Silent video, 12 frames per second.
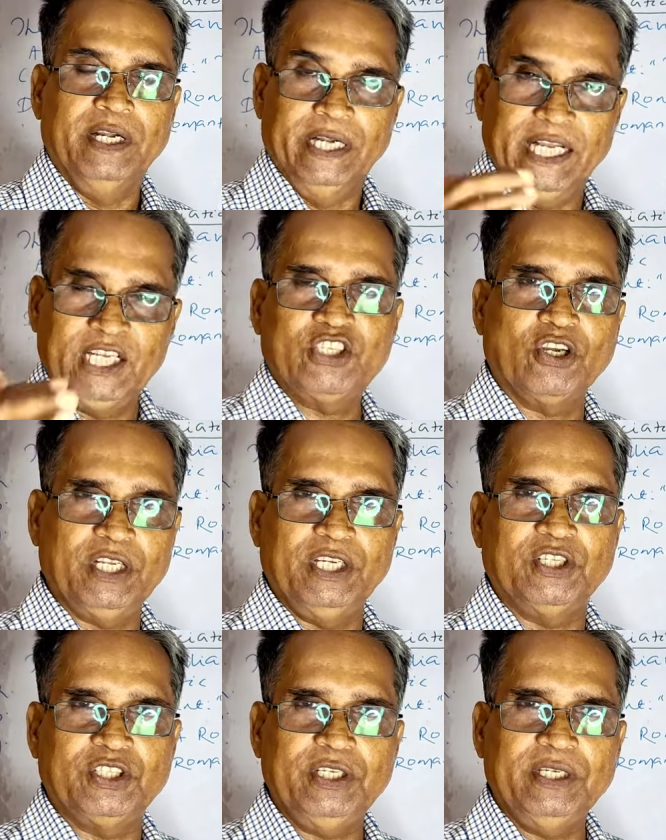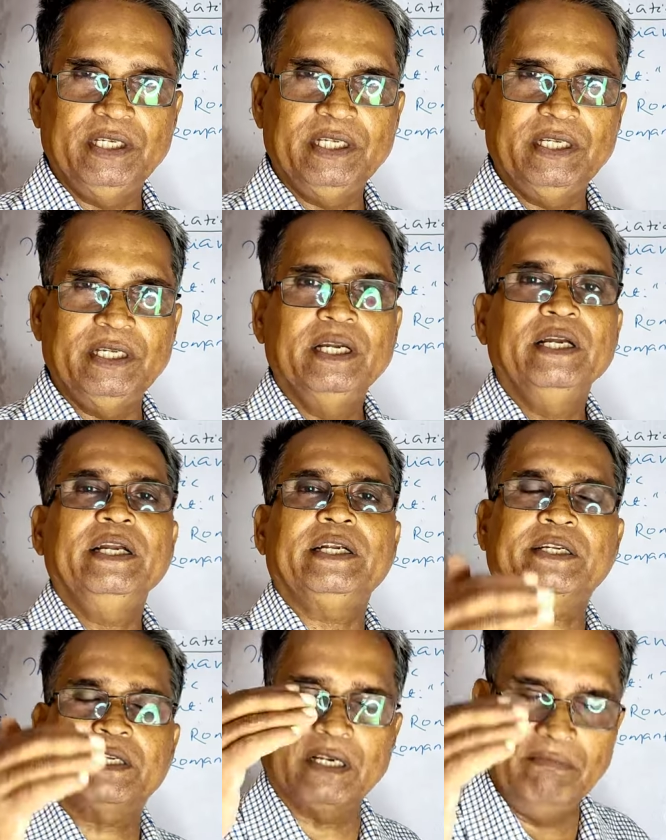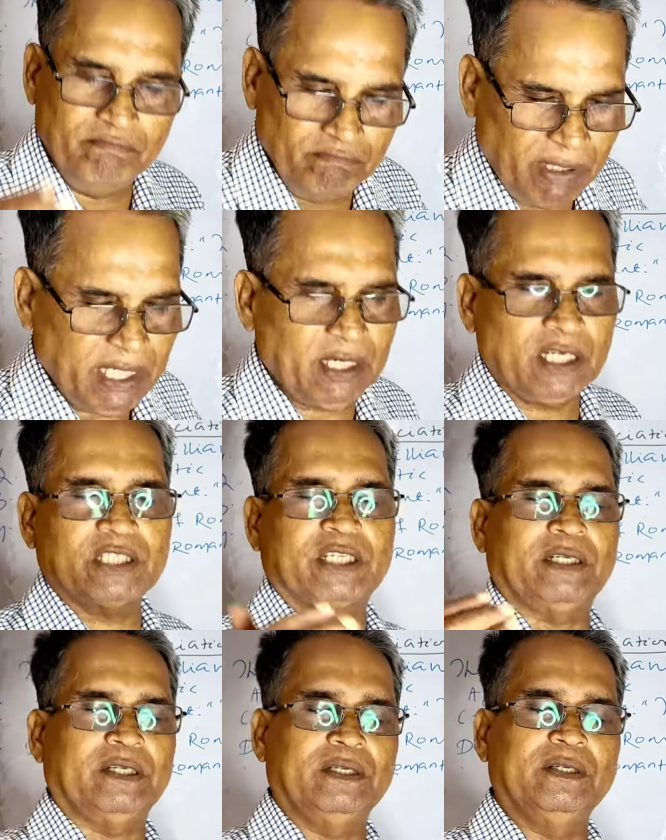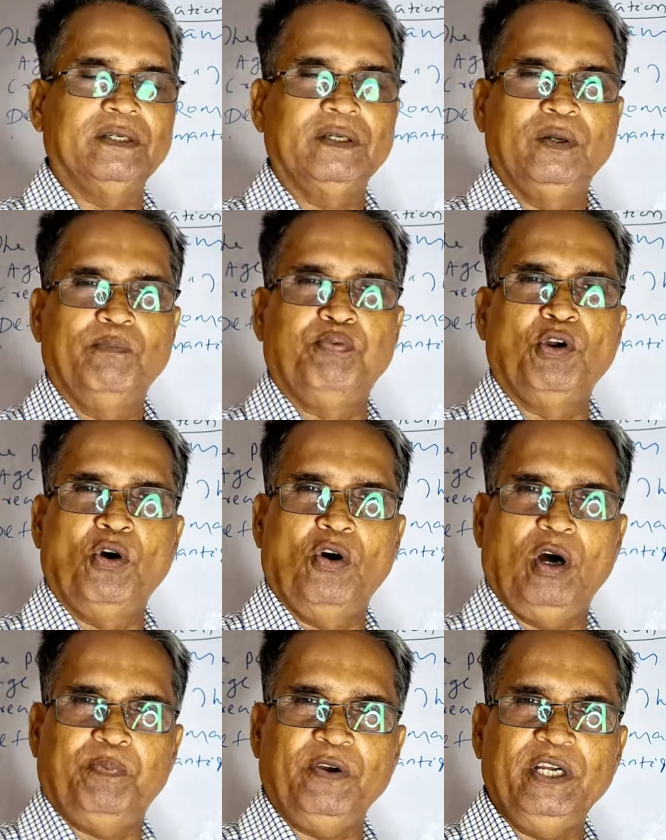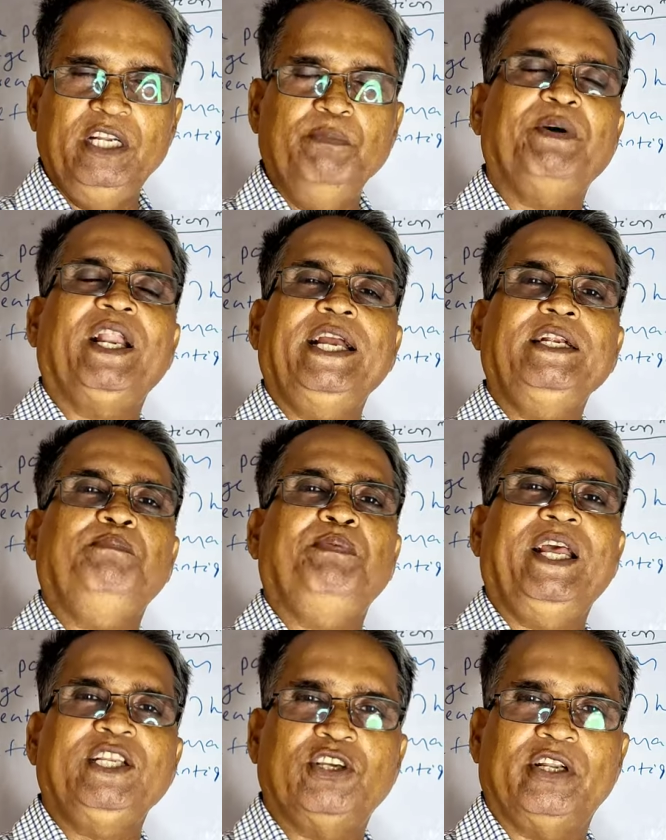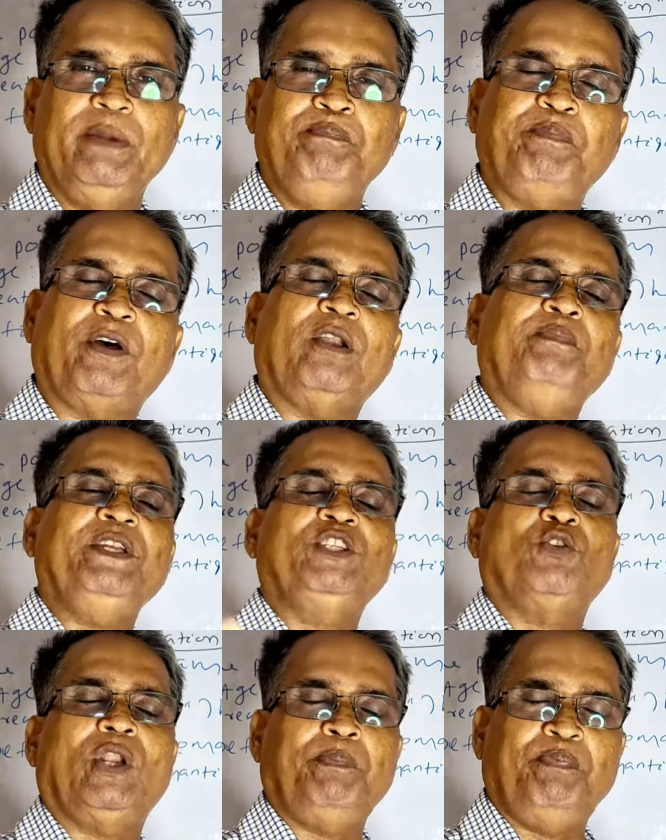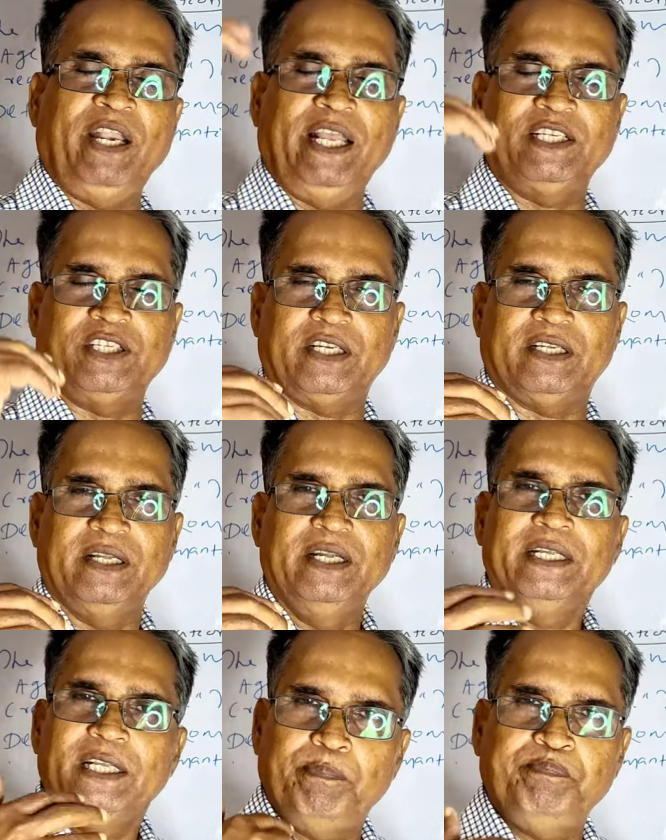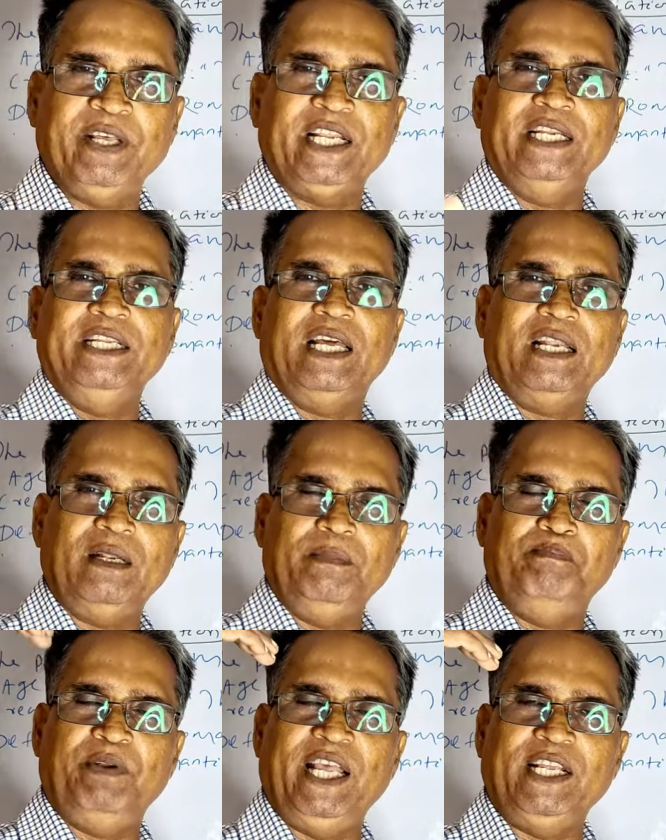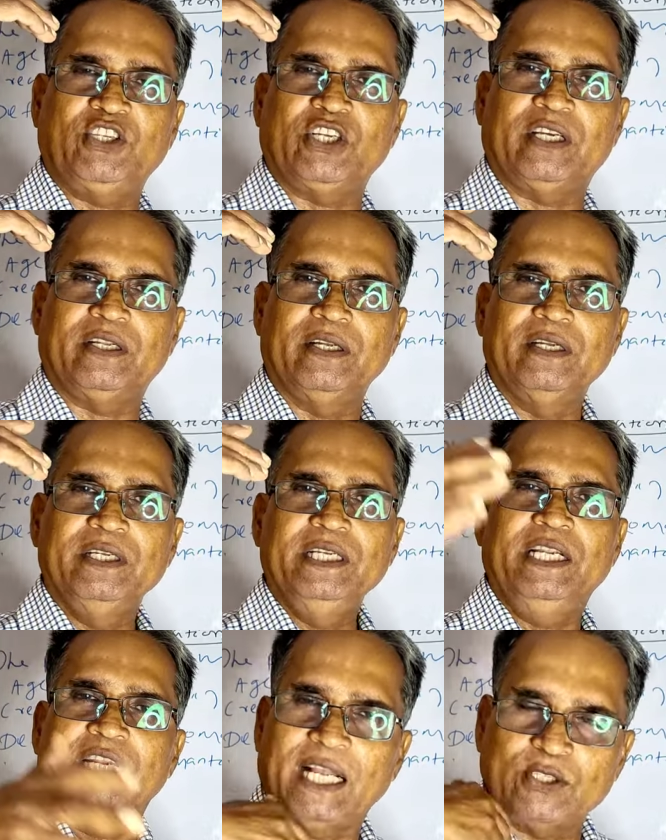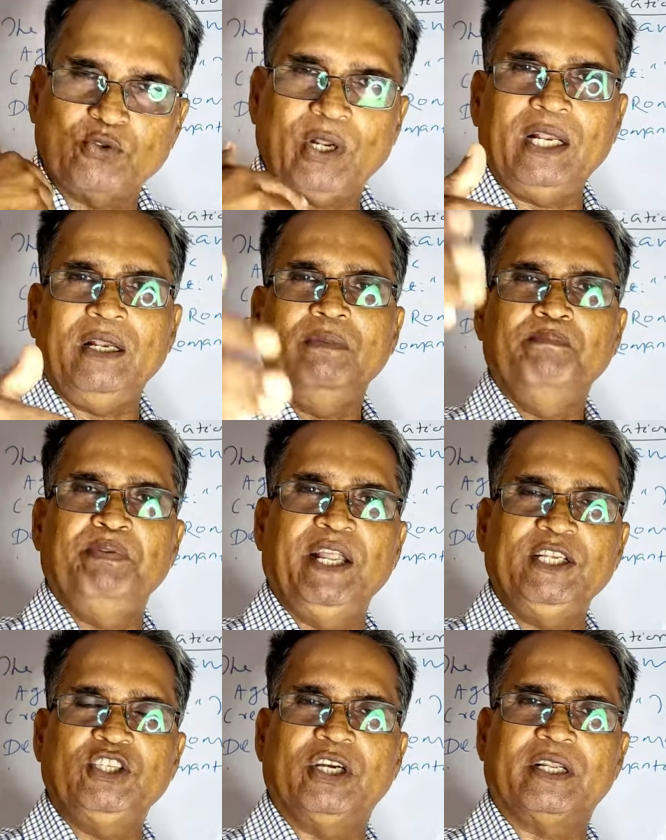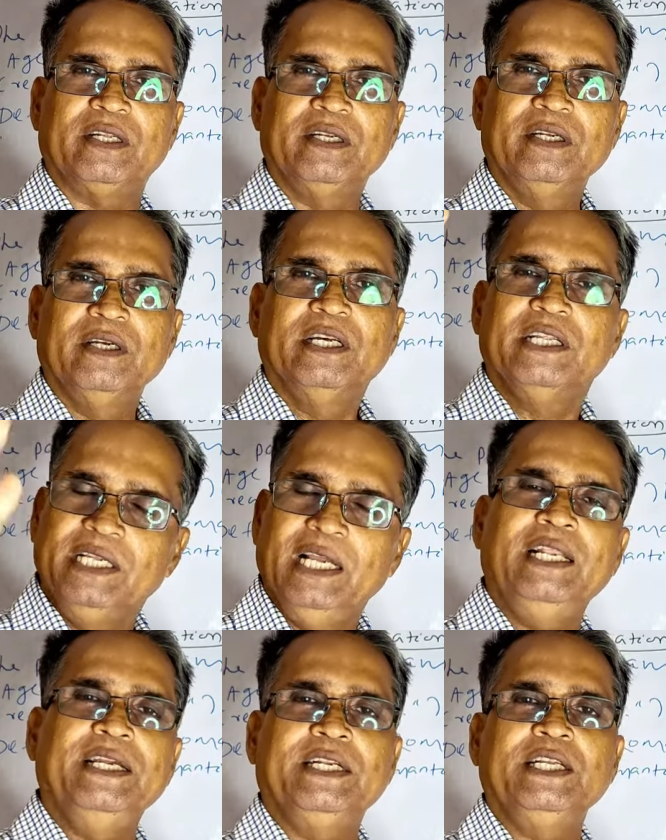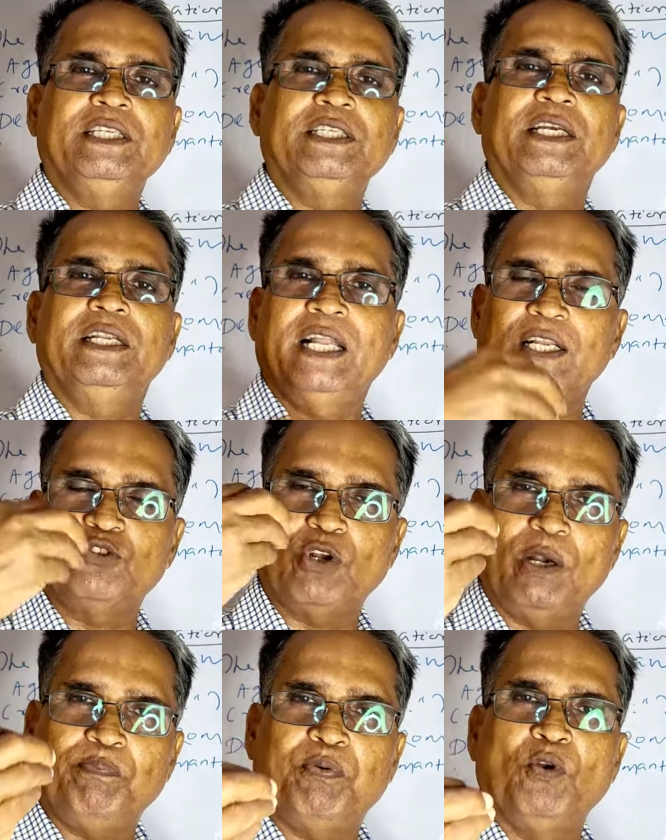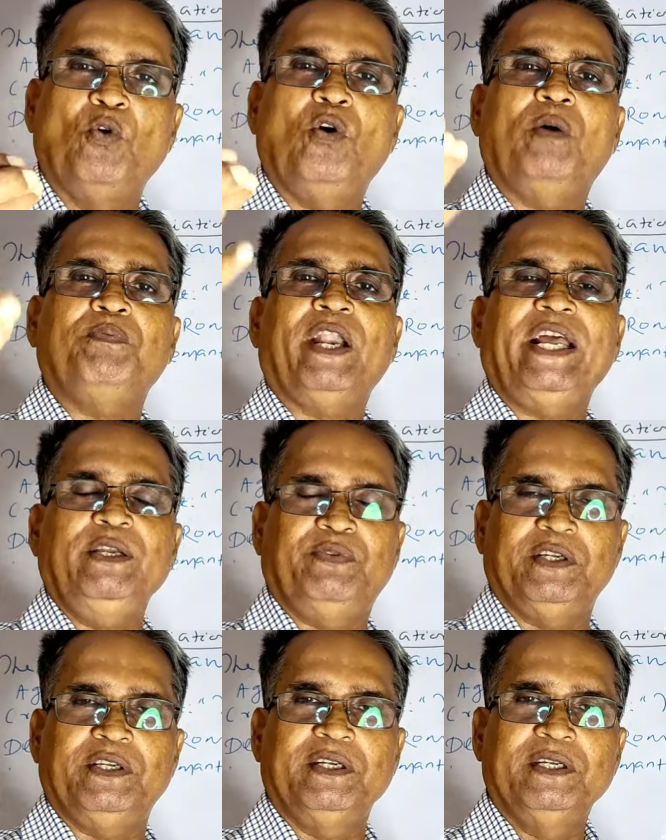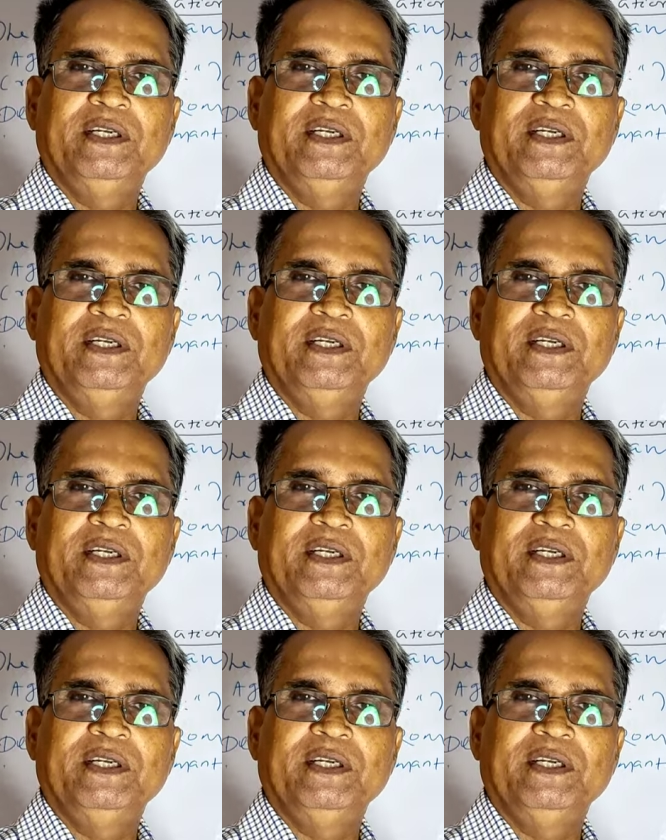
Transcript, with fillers: nature is a tremendous flow of infinite pleasure, a perpetual pleasure, a perennial pleasure, a natural pleasure. Really, it is a natural flow of life.